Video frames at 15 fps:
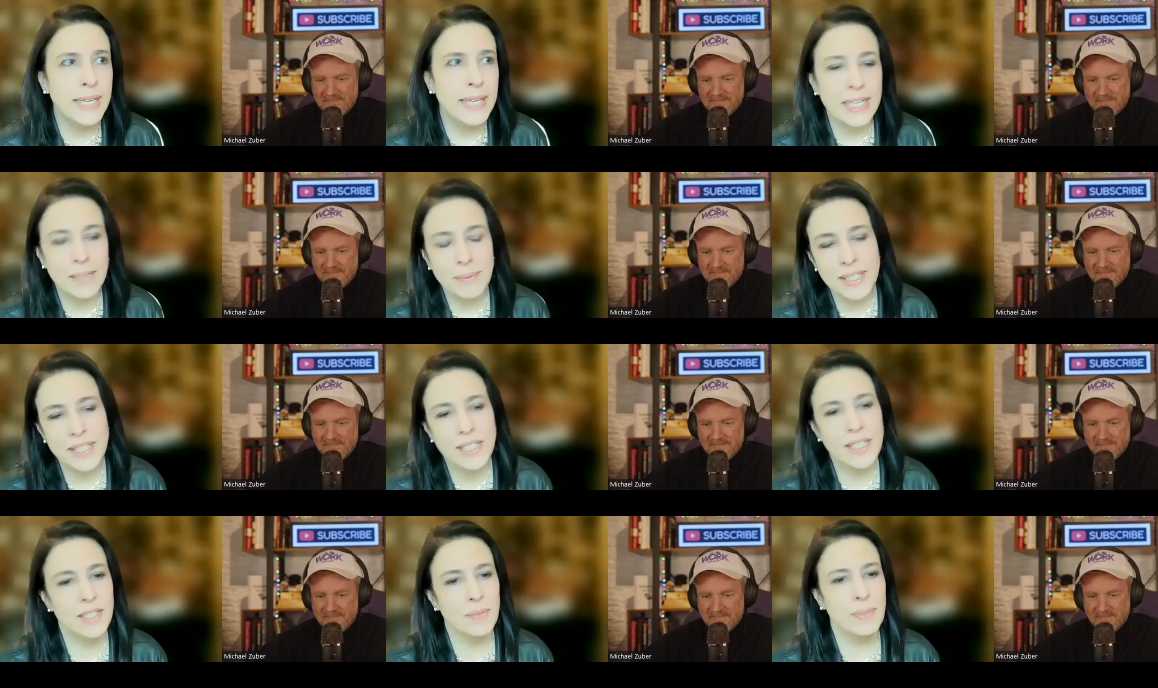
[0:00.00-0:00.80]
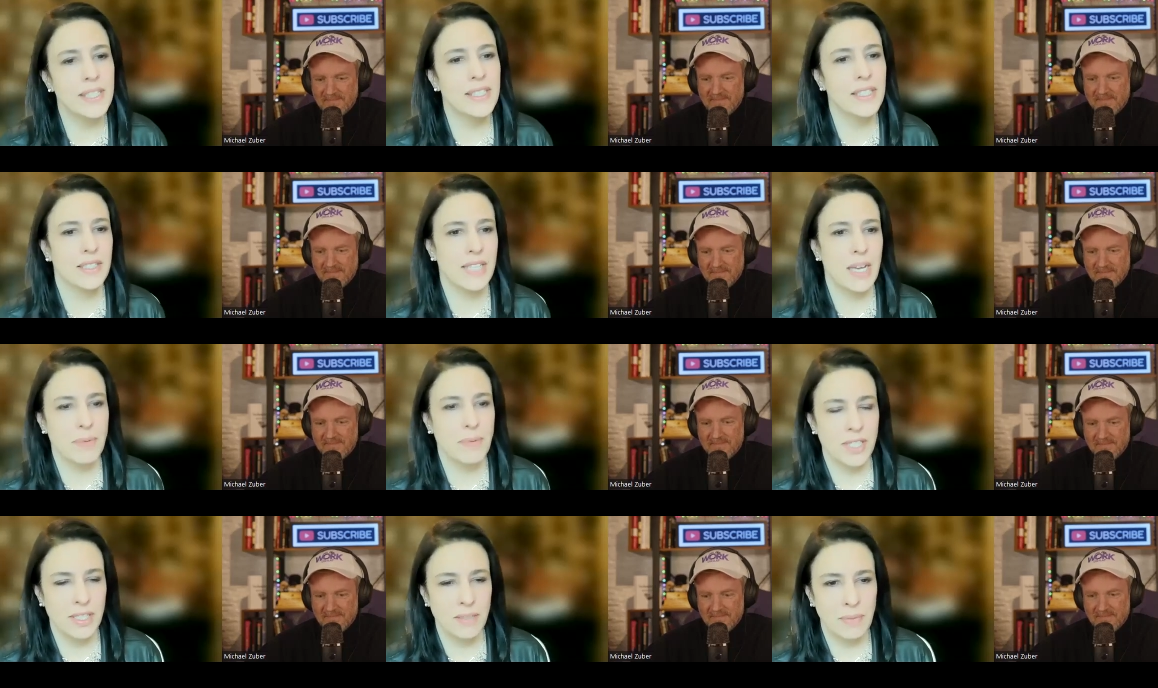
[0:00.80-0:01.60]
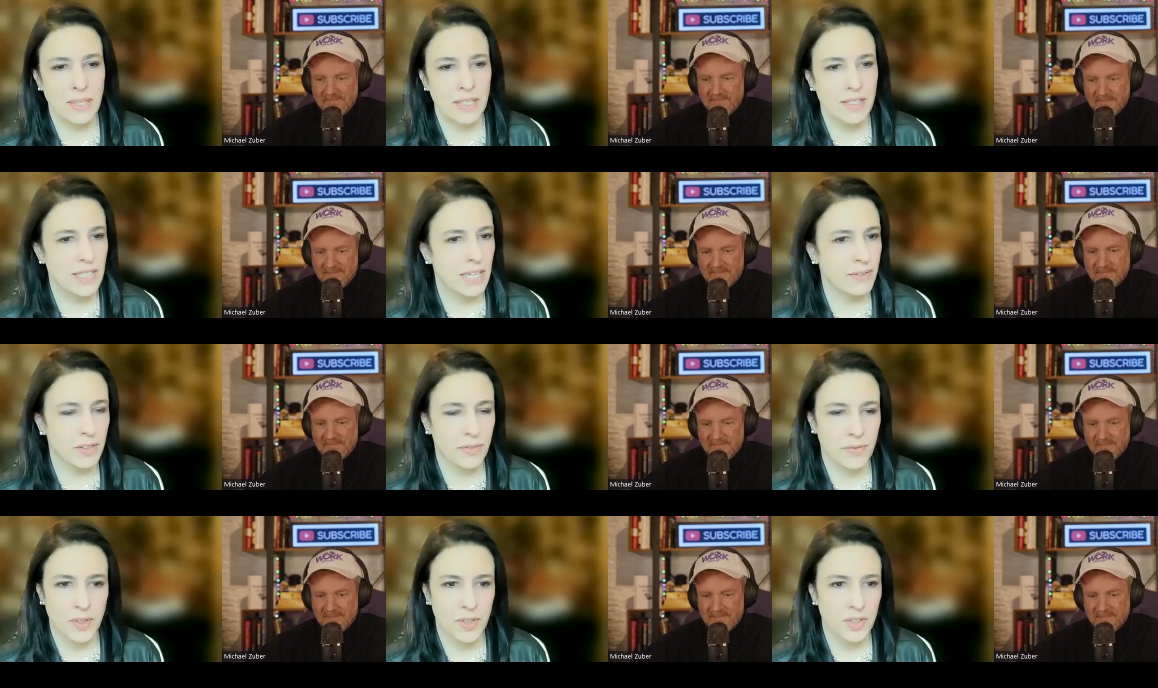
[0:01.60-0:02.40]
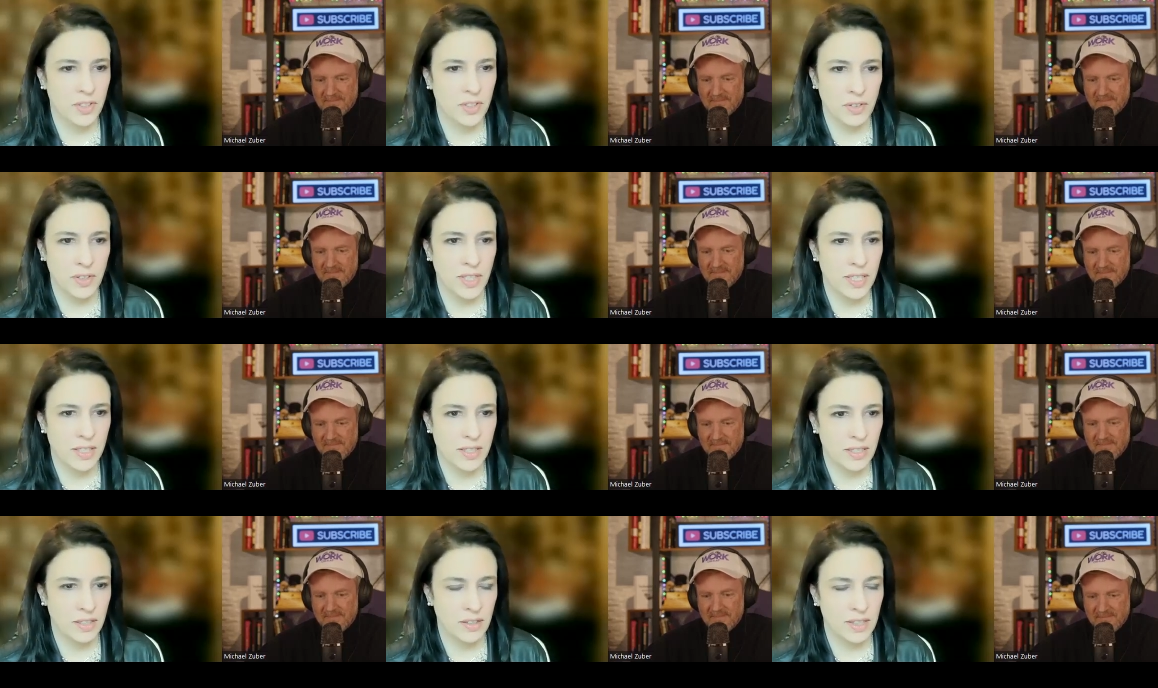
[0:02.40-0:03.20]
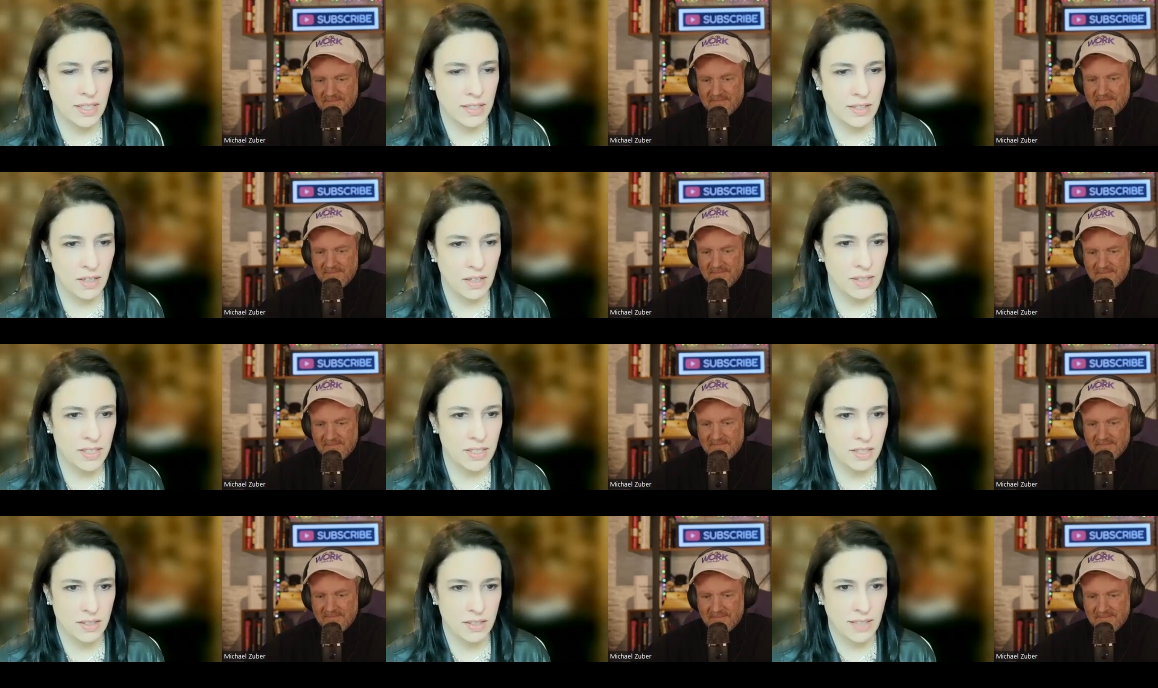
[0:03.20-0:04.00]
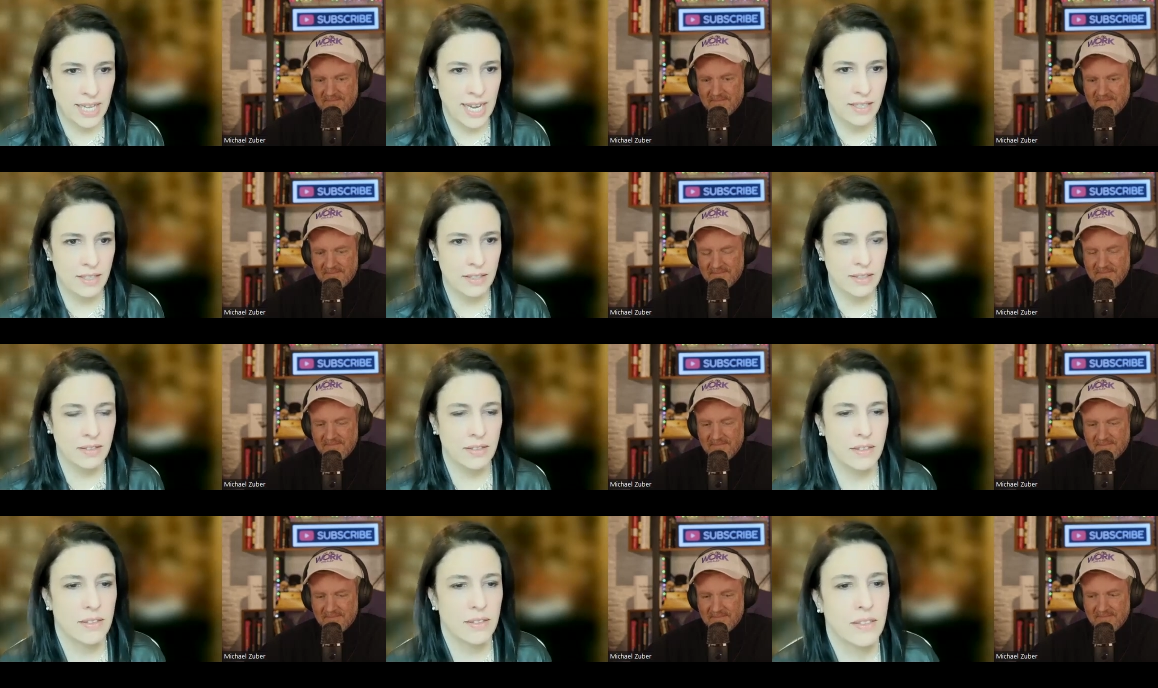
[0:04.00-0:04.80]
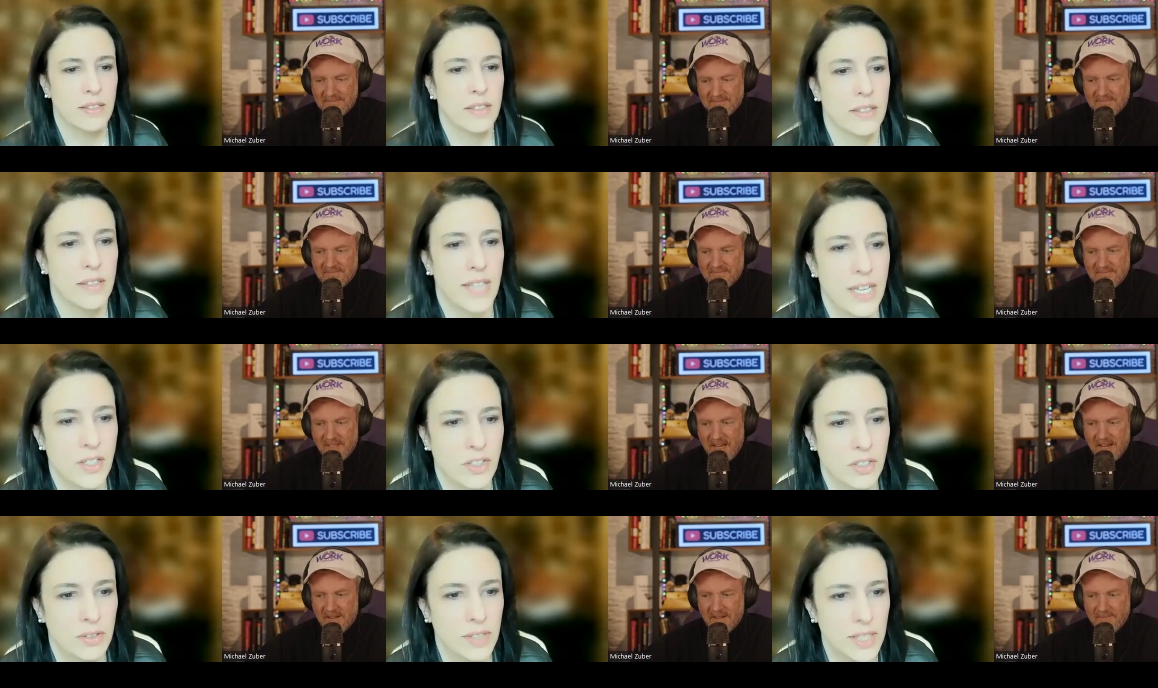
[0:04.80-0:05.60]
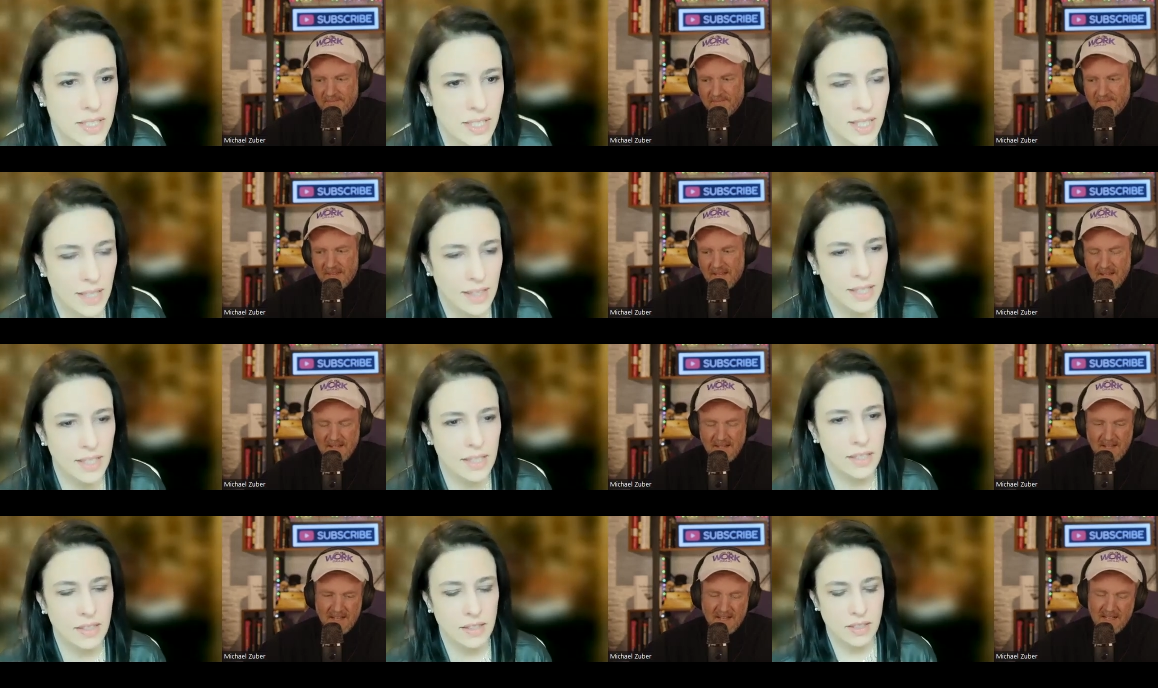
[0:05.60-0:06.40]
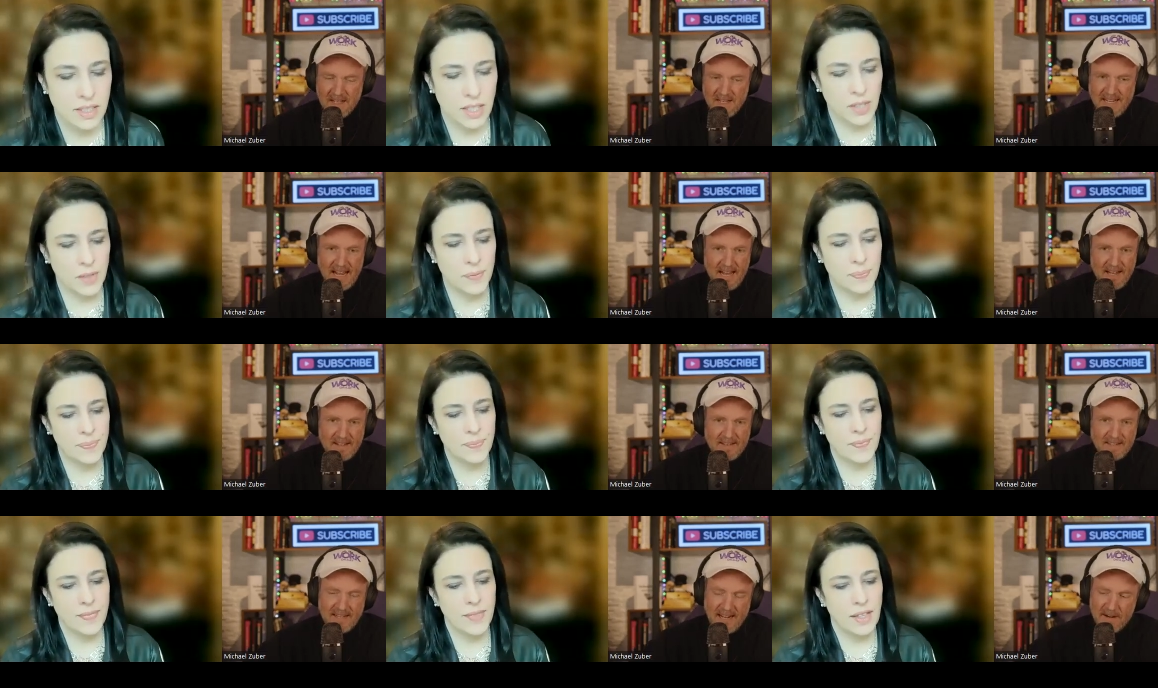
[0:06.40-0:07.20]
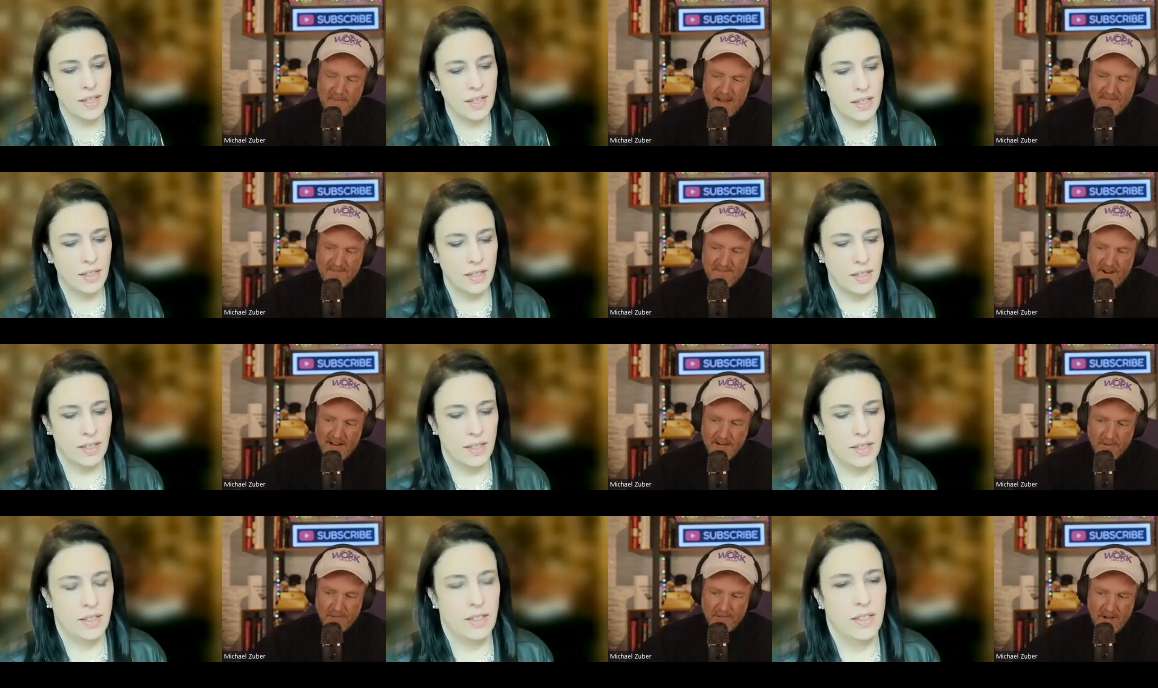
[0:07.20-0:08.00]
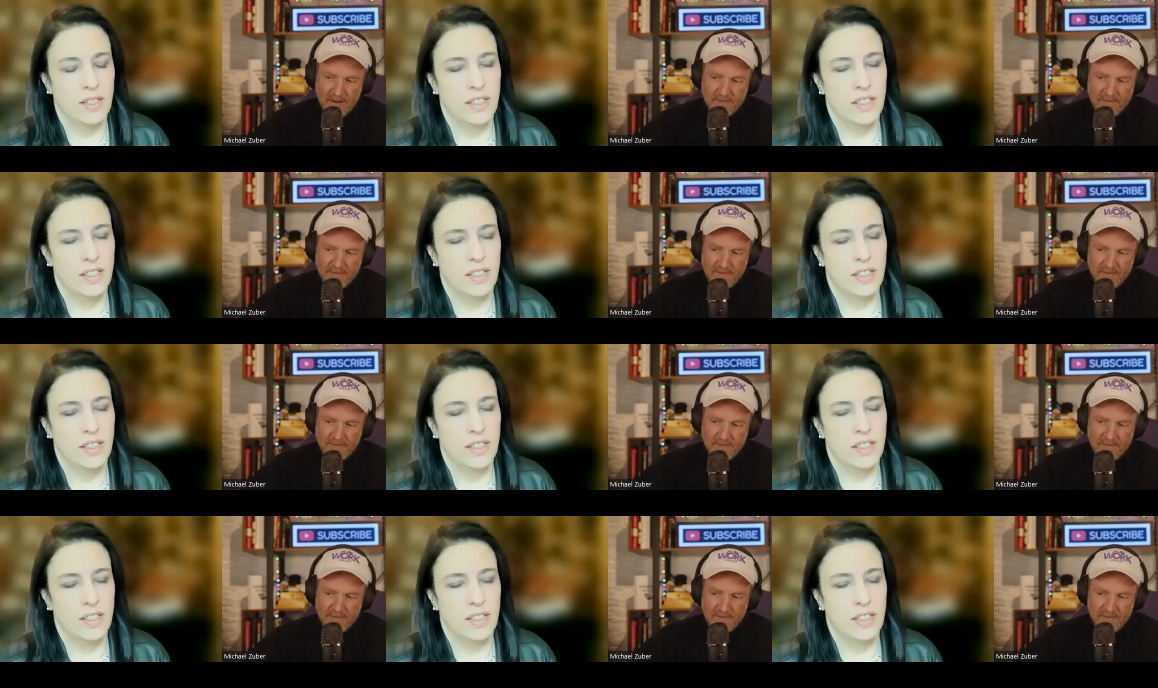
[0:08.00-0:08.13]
Speaker 1: maybe it could be an exception, but it's never first choice. You know, that's always just a last, last choice,
Speaker 2: yeah. I think. So, yeah. And kind of my final